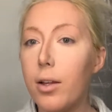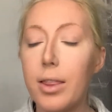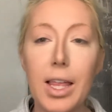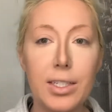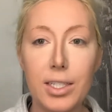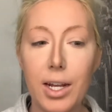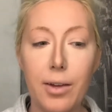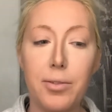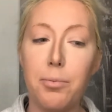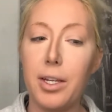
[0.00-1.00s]
that's gonna
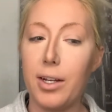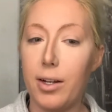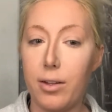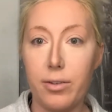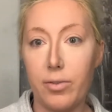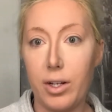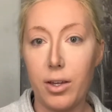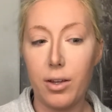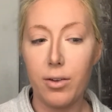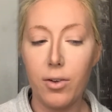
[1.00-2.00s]
have to be in another
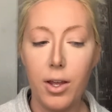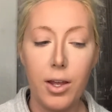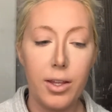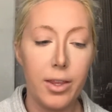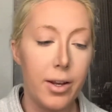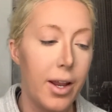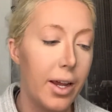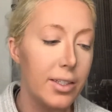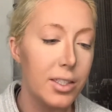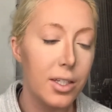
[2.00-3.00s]
video. The
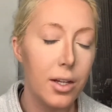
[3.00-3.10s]
next